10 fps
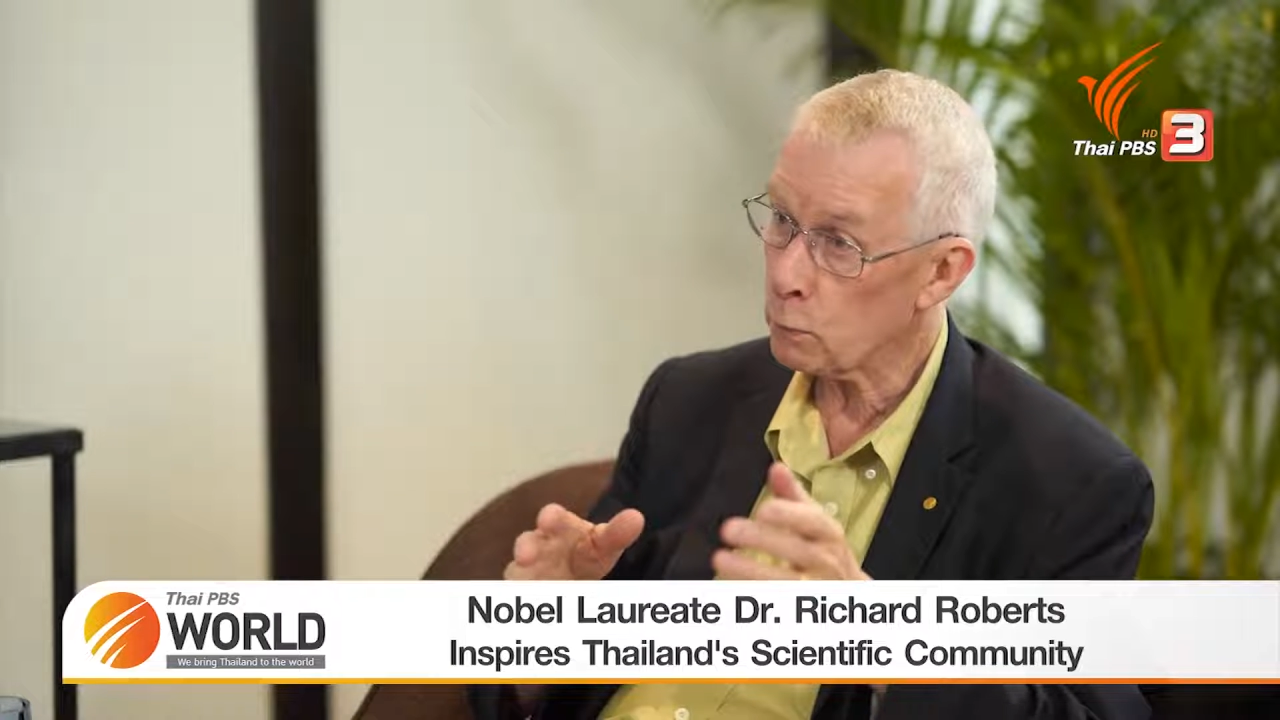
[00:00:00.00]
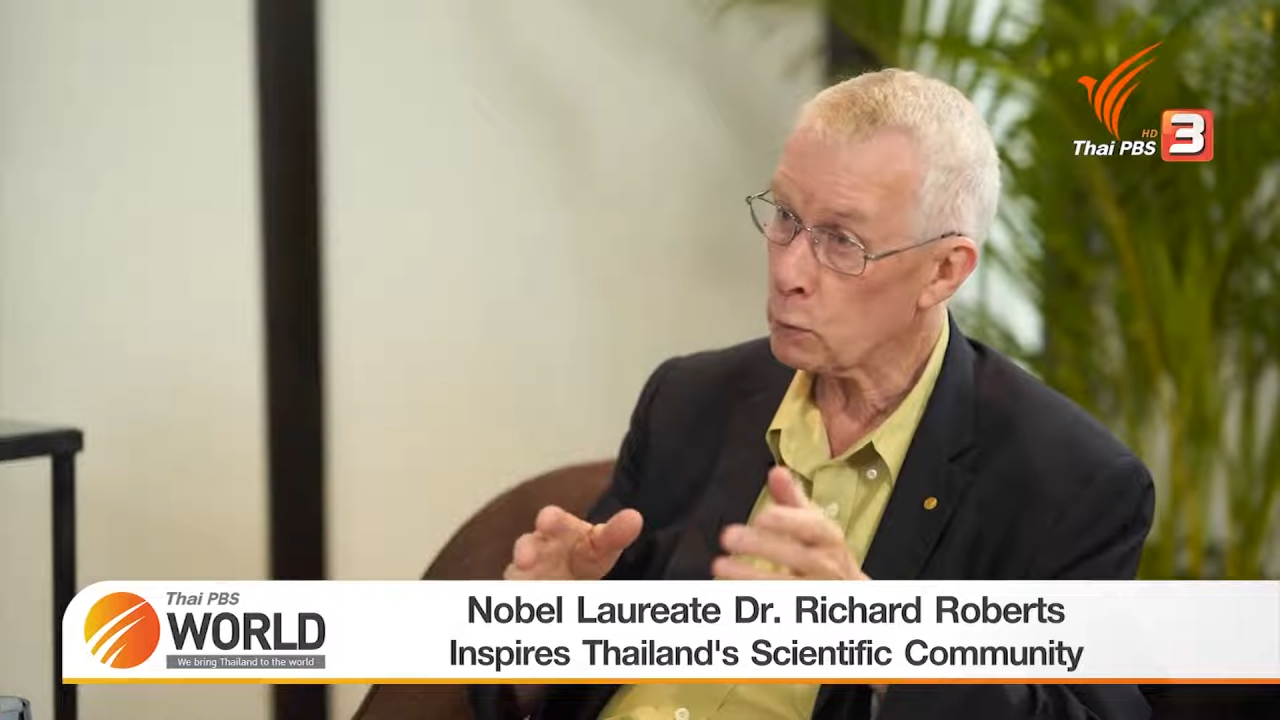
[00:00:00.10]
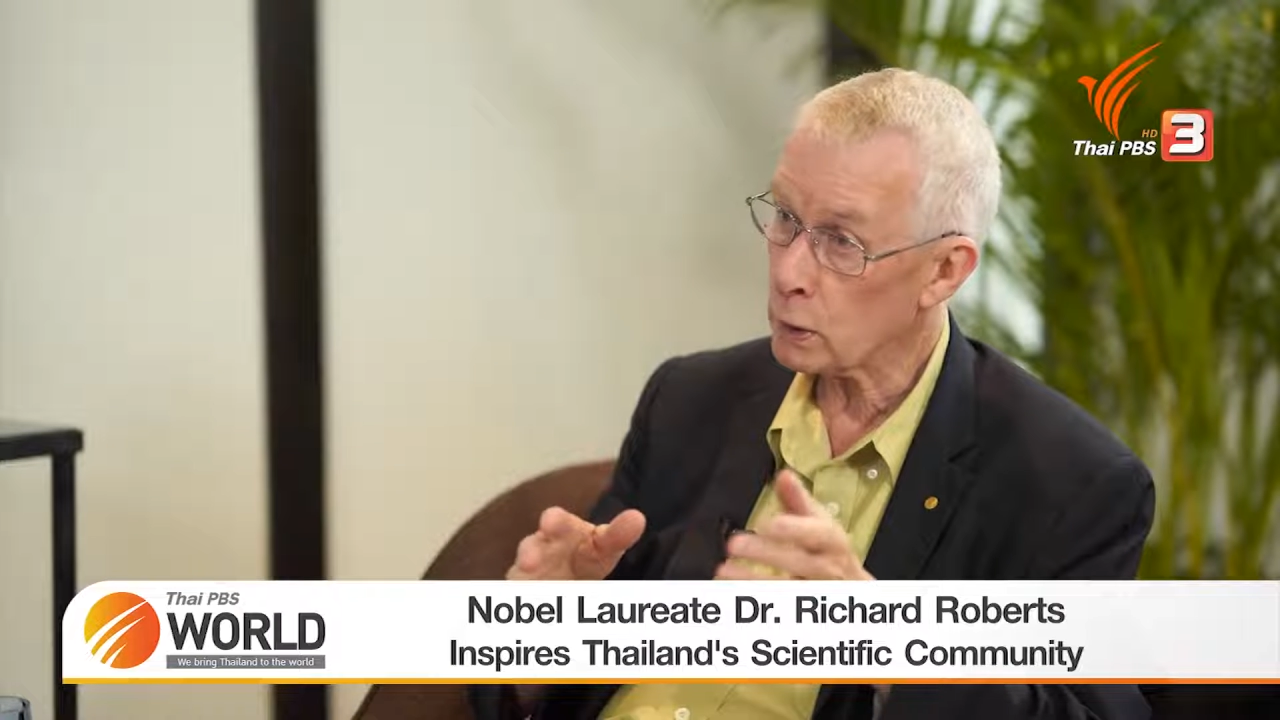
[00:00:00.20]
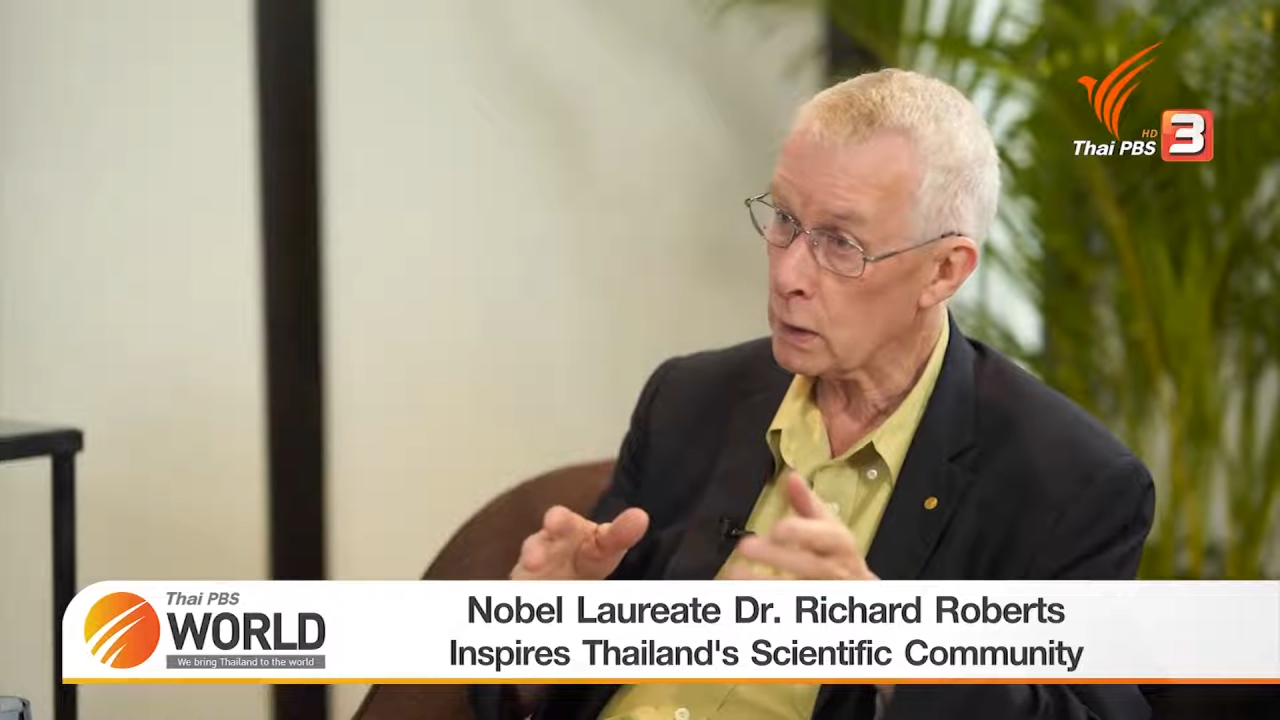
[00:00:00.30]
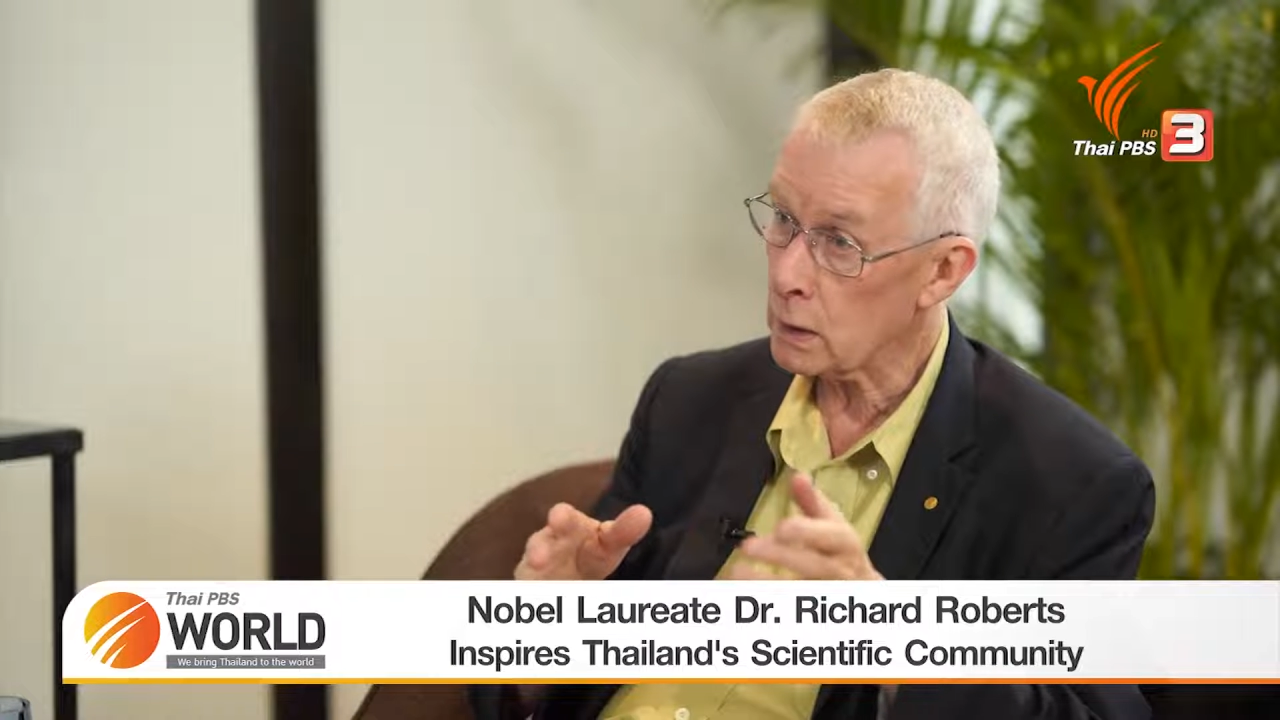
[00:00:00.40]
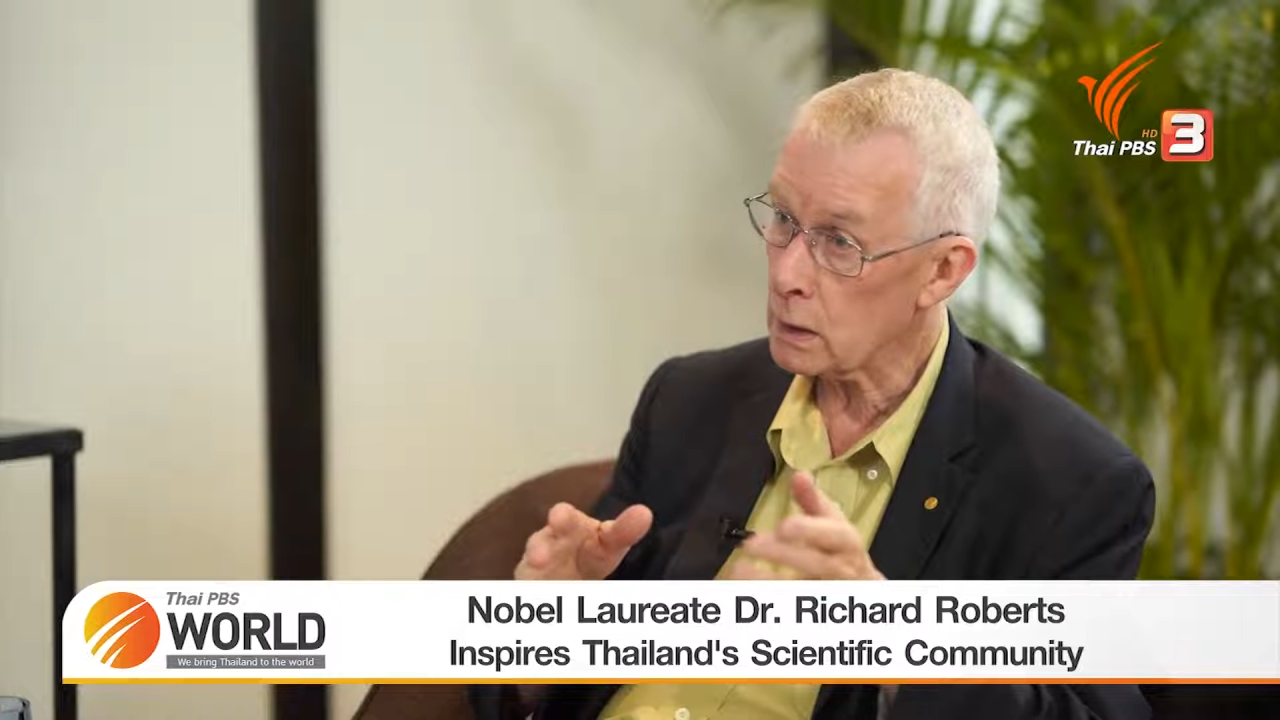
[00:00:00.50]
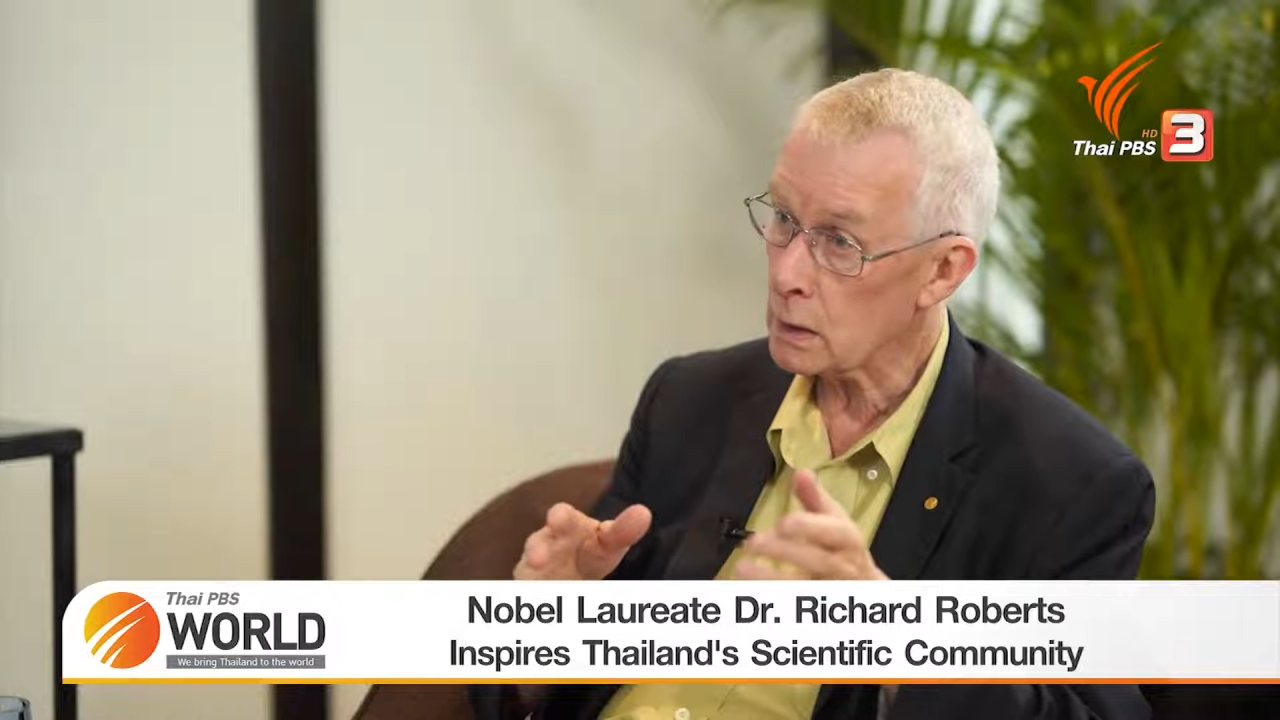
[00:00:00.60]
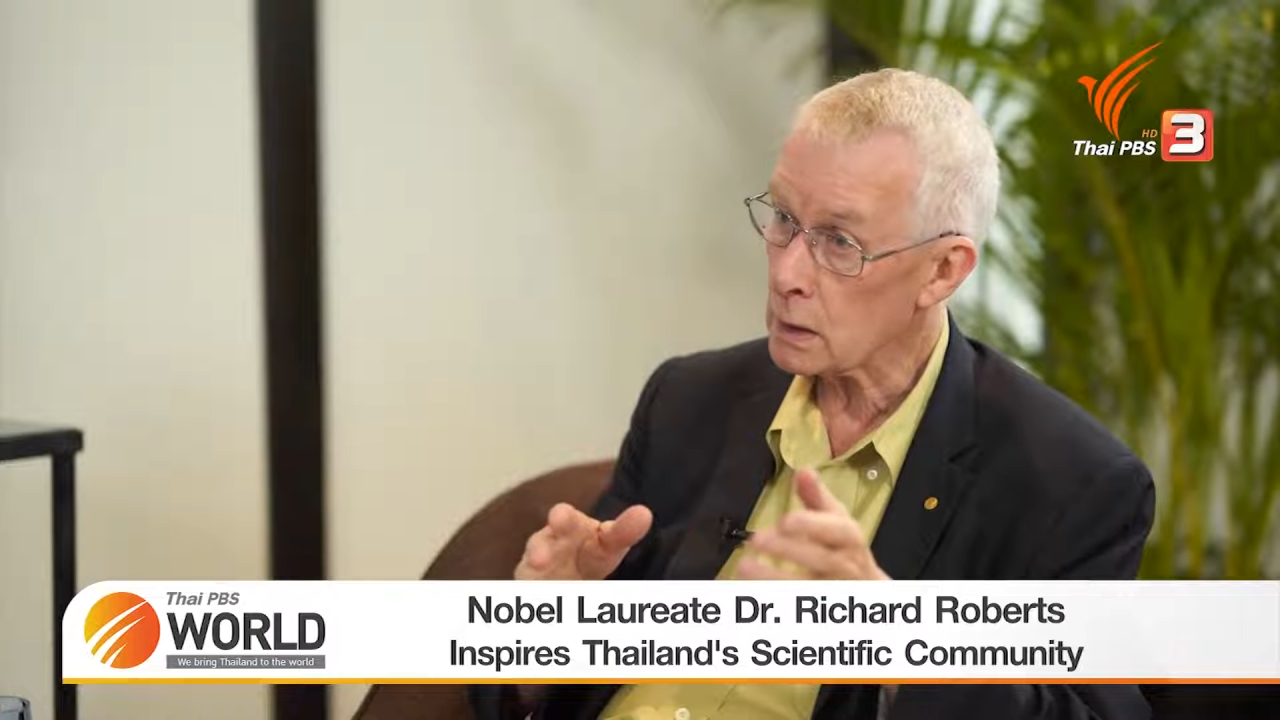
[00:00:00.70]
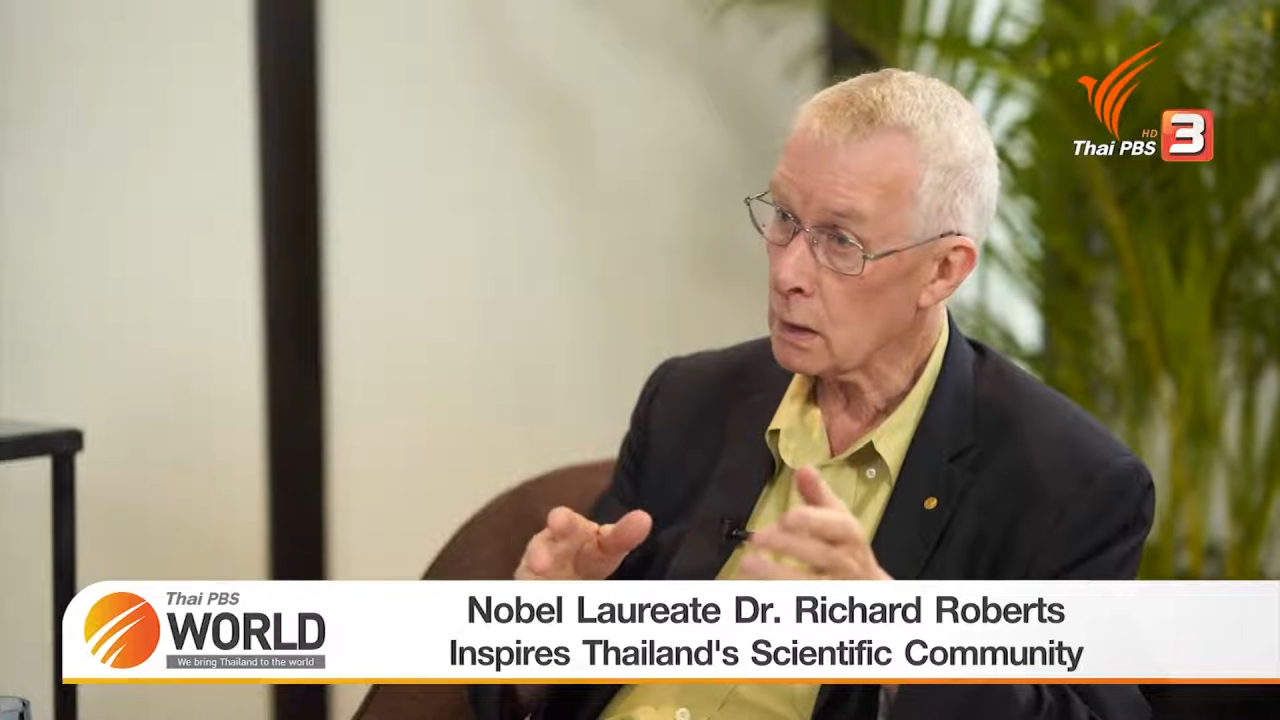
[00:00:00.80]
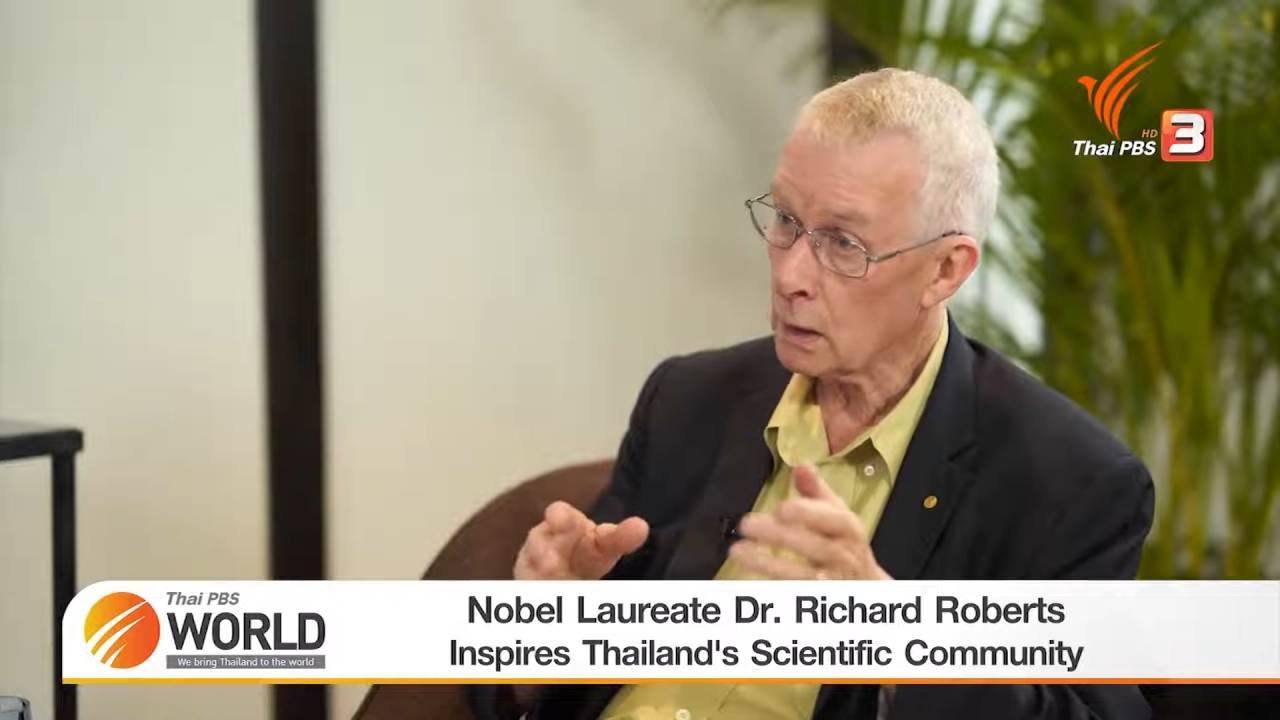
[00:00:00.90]
40
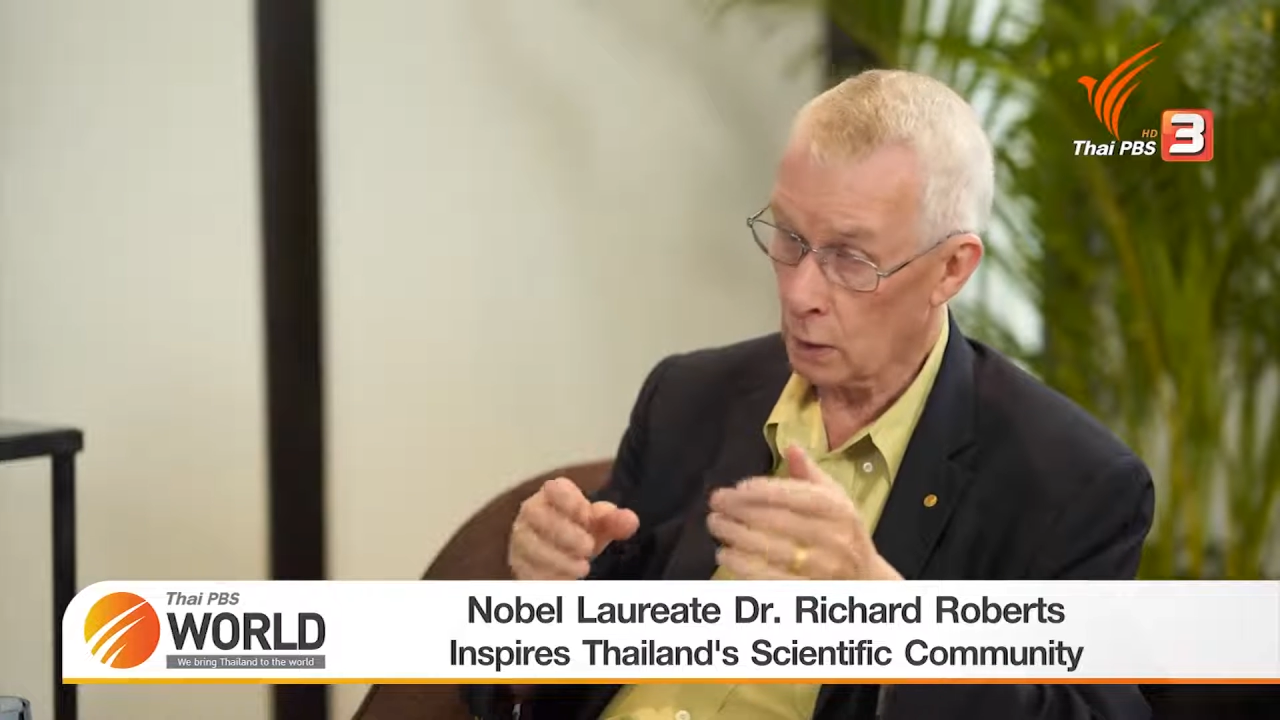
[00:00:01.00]
years